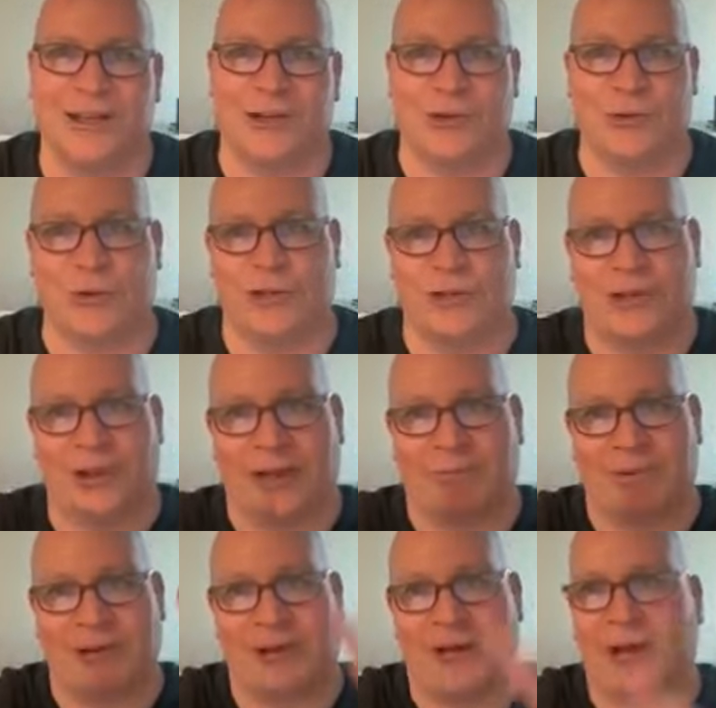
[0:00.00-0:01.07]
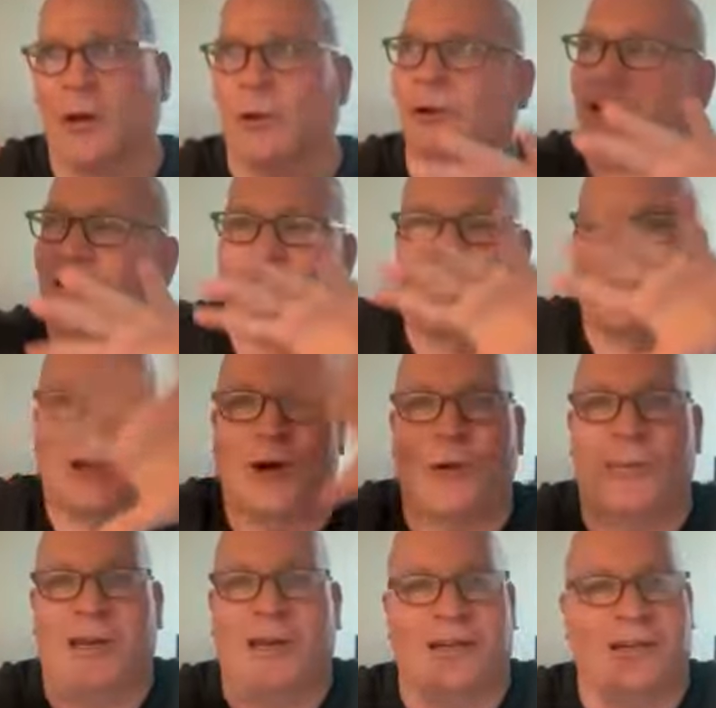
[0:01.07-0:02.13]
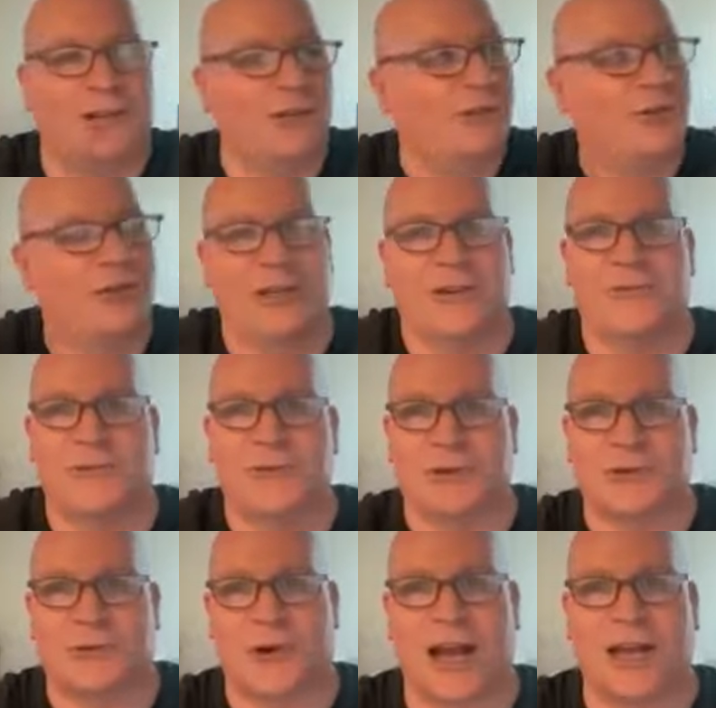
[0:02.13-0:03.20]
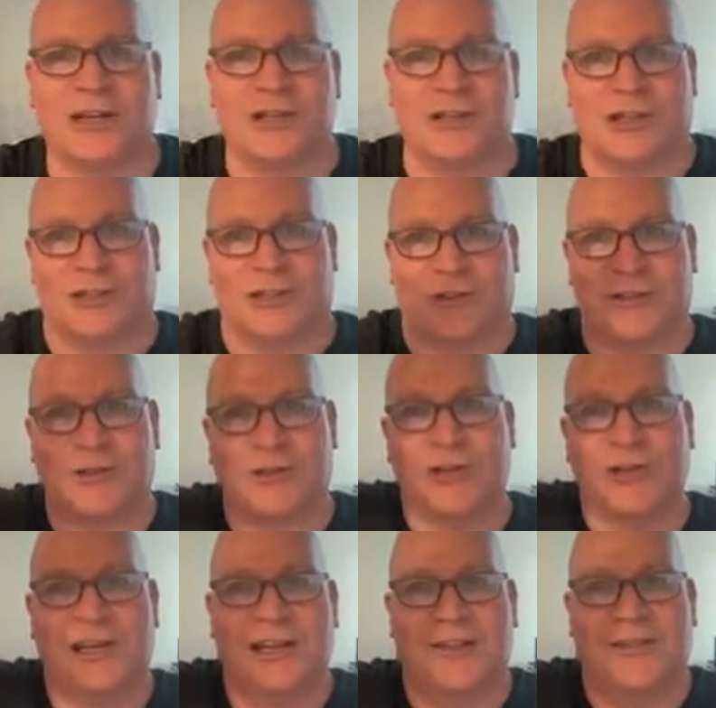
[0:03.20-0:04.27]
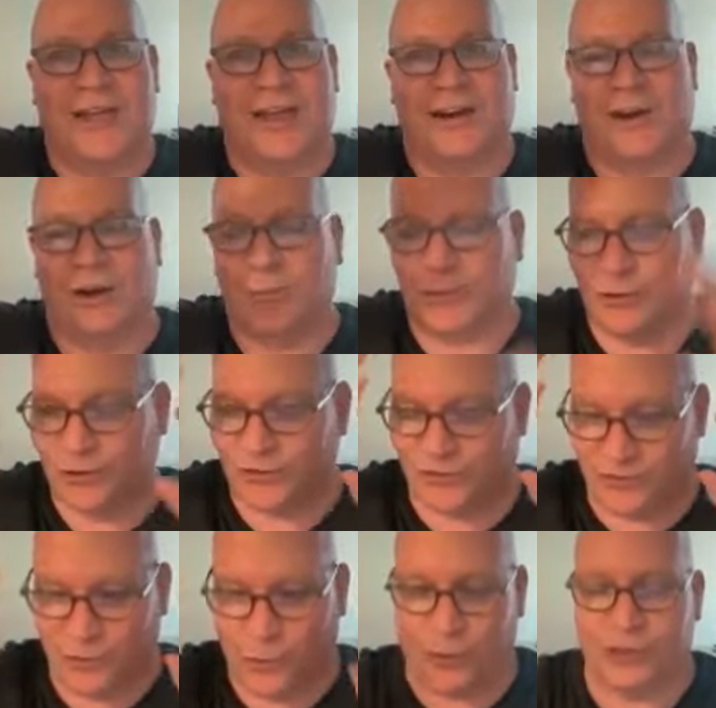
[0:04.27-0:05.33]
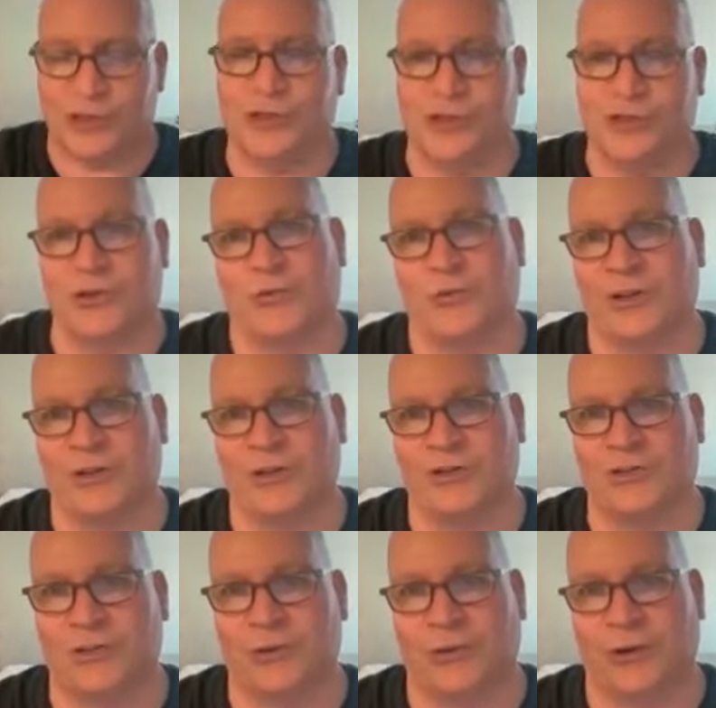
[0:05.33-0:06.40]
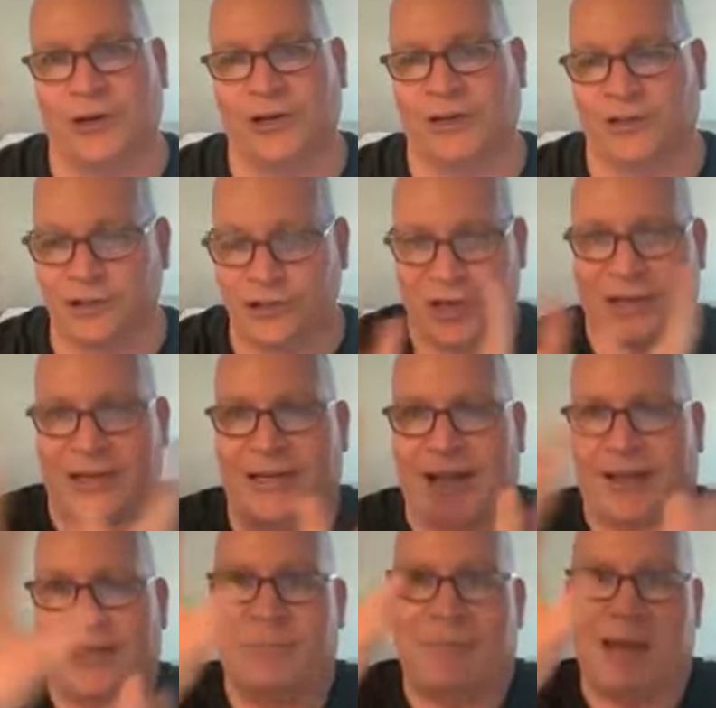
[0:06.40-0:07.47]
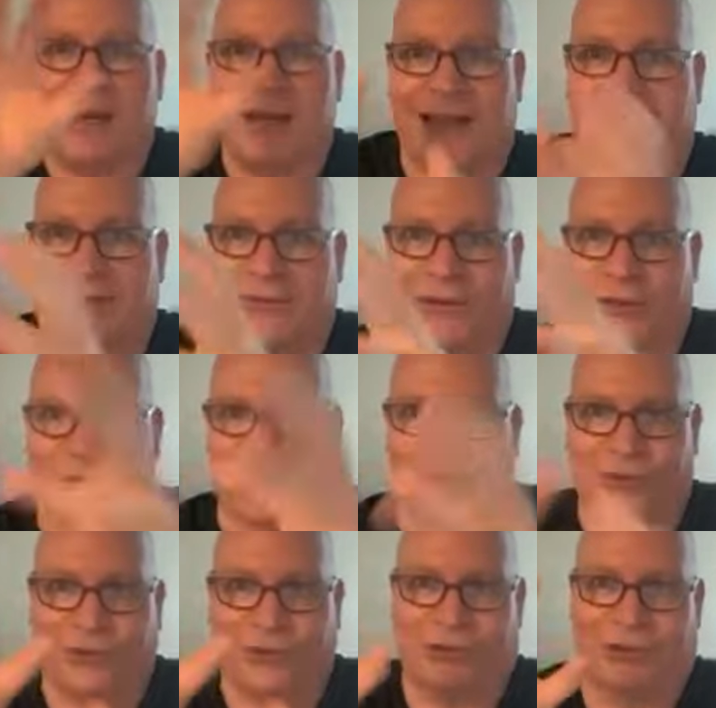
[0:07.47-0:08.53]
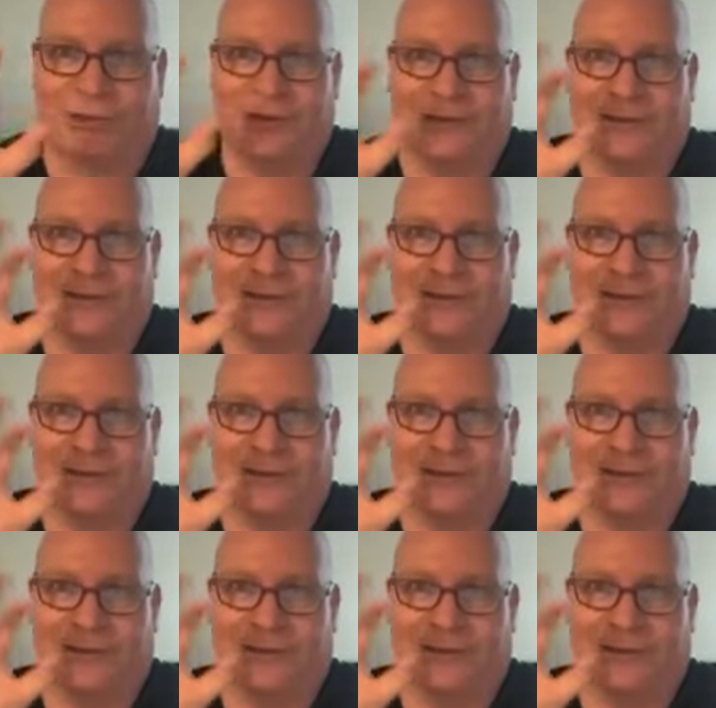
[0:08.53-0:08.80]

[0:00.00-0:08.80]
you would like be able to go into so many different directions that it almost forces you to read the story to shut down the meaning avenues.